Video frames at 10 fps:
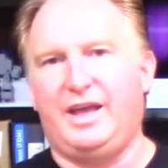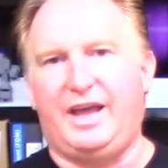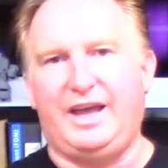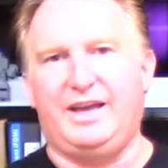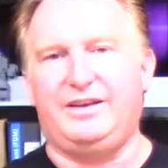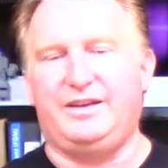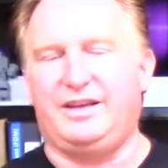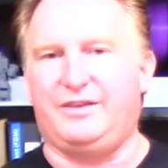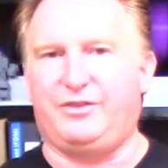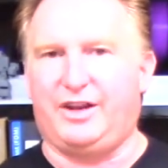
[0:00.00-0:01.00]
And
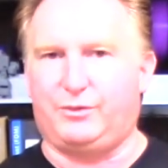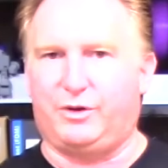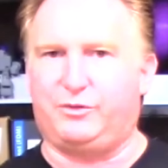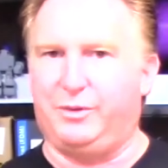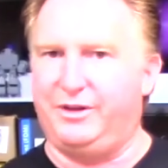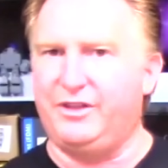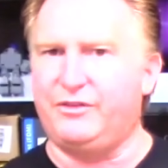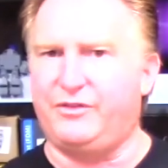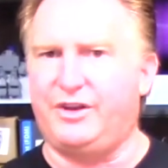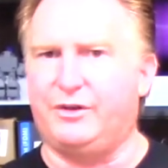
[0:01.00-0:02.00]
if you like to watch my
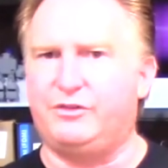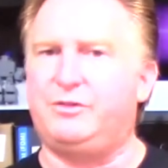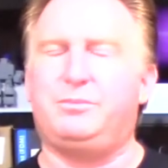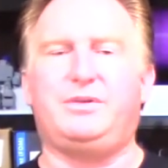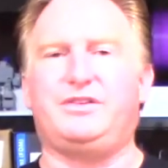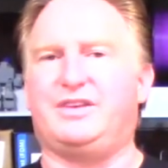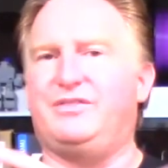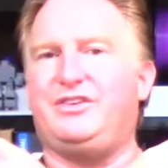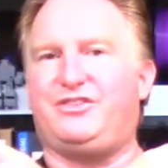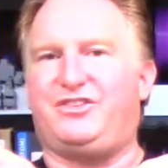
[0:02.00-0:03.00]
other videos, please
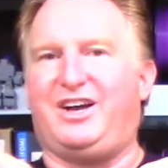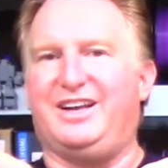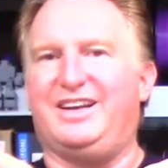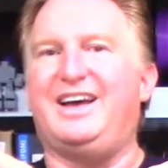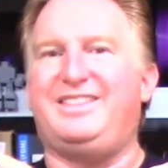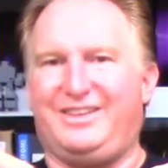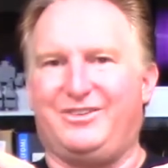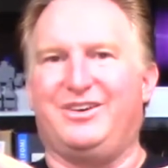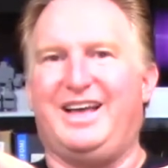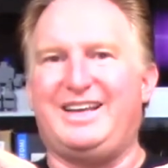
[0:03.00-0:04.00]
give these a shot. I think you're
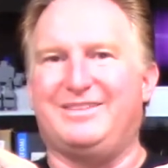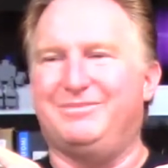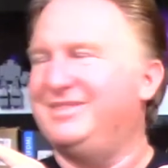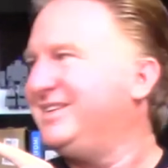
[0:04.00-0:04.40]
going to like them.